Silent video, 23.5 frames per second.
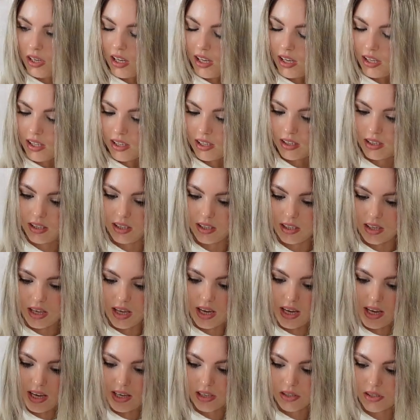I can
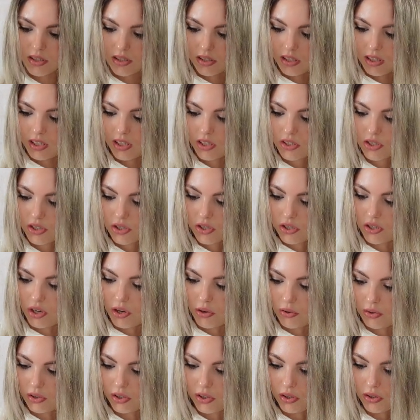actually show
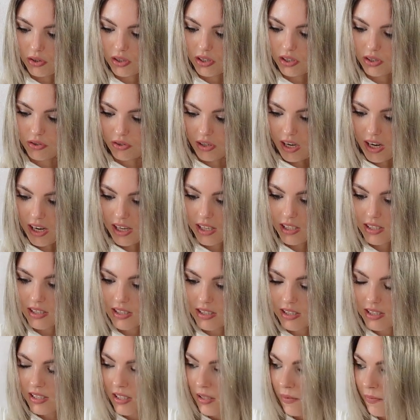you the
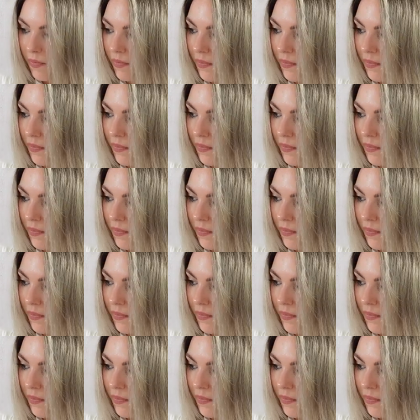dress.